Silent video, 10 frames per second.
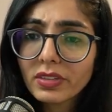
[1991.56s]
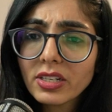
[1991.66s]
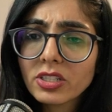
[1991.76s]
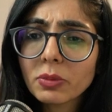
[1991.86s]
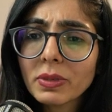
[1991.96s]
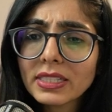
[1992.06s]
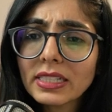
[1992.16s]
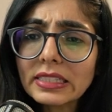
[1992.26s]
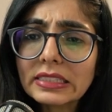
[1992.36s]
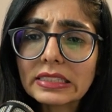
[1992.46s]
So
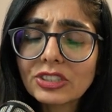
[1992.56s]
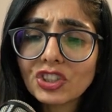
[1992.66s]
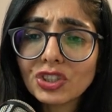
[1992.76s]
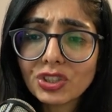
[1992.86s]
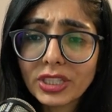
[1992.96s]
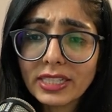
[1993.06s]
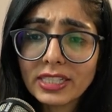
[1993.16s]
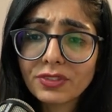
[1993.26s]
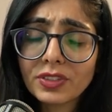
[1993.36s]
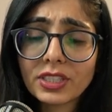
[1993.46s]
basically this G
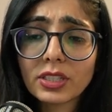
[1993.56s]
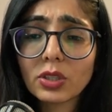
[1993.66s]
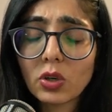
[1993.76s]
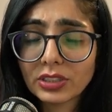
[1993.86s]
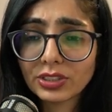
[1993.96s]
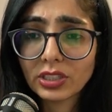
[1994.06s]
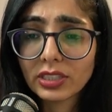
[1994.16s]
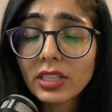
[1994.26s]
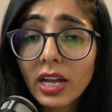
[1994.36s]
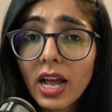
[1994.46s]
is physical
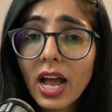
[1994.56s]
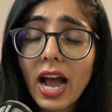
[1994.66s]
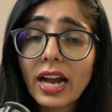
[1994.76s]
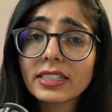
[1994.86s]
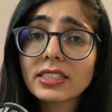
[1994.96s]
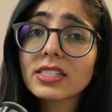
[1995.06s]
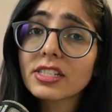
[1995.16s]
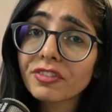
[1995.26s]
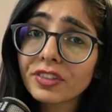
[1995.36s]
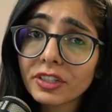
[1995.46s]
constant, and it is
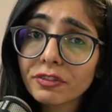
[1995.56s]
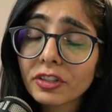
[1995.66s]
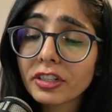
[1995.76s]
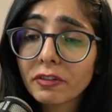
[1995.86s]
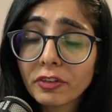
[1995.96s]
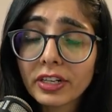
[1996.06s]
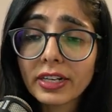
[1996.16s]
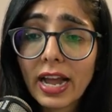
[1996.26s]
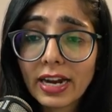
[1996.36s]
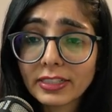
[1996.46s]
different for different
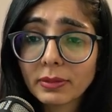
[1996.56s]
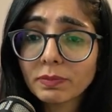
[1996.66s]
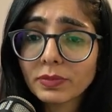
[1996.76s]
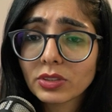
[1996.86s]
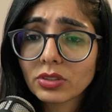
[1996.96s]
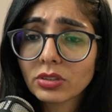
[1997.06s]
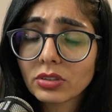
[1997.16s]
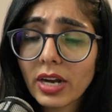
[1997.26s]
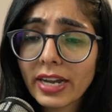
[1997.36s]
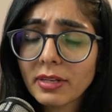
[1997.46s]
atom.
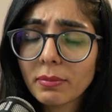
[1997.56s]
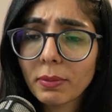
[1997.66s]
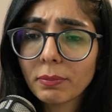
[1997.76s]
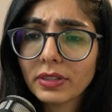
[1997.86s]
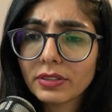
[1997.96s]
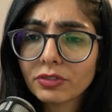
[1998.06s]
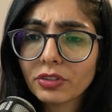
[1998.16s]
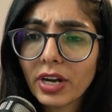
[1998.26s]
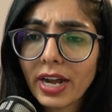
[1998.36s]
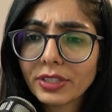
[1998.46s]
So I remember
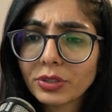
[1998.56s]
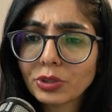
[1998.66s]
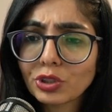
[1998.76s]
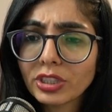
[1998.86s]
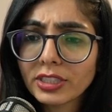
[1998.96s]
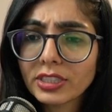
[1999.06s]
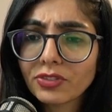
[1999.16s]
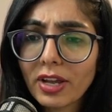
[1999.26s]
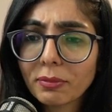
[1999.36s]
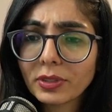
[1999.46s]
for hydrogen it is
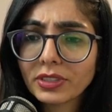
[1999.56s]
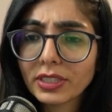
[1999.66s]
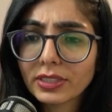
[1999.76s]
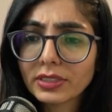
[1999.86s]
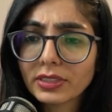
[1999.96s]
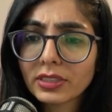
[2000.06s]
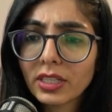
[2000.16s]
5.6,